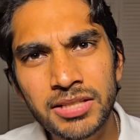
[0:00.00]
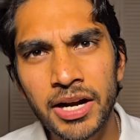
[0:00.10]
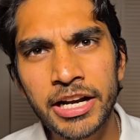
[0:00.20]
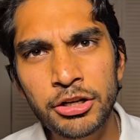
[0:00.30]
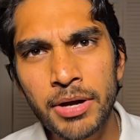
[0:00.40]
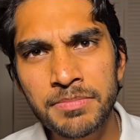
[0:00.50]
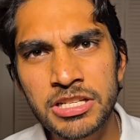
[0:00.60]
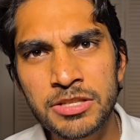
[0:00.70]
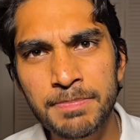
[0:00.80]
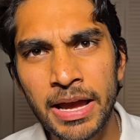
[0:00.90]
a 32
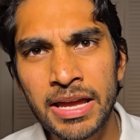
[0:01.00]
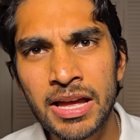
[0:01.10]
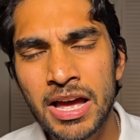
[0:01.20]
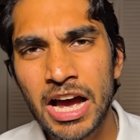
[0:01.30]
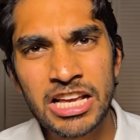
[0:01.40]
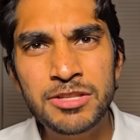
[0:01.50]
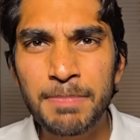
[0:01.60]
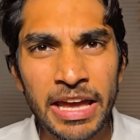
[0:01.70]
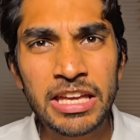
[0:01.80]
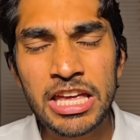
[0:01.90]
mg spike? A
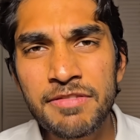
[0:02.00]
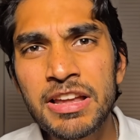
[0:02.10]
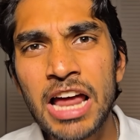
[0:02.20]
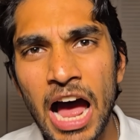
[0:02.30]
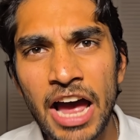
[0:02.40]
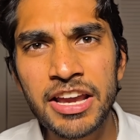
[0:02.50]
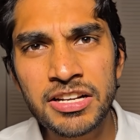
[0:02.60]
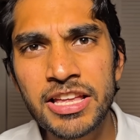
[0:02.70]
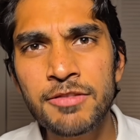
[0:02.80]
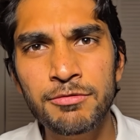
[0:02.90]
spike even
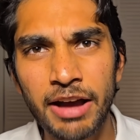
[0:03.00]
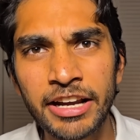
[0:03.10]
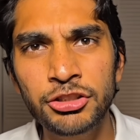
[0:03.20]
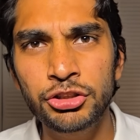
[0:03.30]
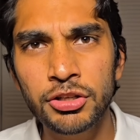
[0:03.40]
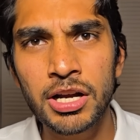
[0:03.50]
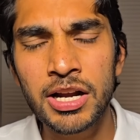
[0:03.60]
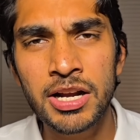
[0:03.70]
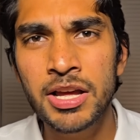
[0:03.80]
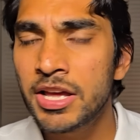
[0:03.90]
higher than white
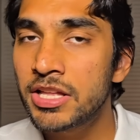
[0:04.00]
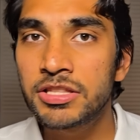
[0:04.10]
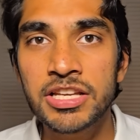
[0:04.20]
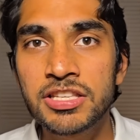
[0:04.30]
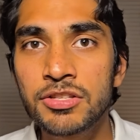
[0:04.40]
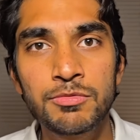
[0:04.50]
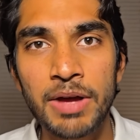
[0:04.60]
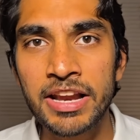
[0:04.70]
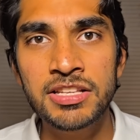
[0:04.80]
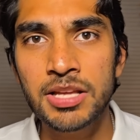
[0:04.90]
sugar? This
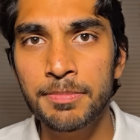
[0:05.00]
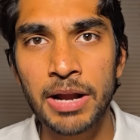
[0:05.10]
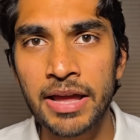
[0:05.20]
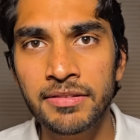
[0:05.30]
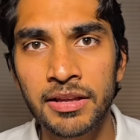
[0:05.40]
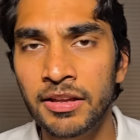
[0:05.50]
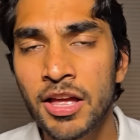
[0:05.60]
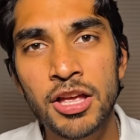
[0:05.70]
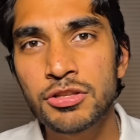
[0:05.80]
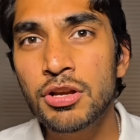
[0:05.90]
is very
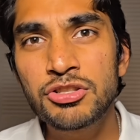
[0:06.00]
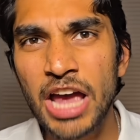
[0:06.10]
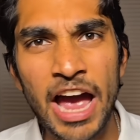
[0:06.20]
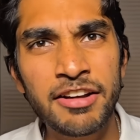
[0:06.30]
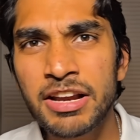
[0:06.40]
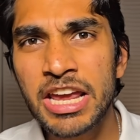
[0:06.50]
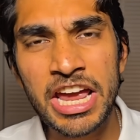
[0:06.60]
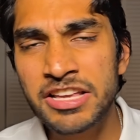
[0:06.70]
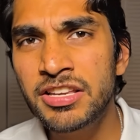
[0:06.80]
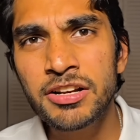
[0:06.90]
surprising. So
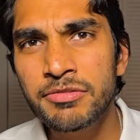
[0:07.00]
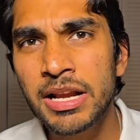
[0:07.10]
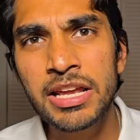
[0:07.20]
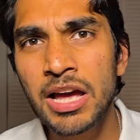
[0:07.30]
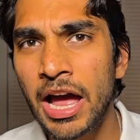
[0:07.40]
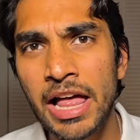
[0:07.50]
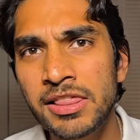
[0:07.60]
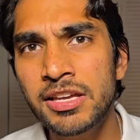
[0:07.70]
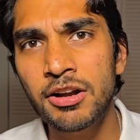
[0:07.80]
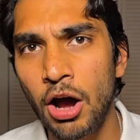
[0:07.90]
Jaggery isn't really a
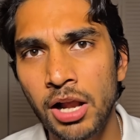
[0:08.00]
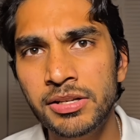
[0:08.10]
healthier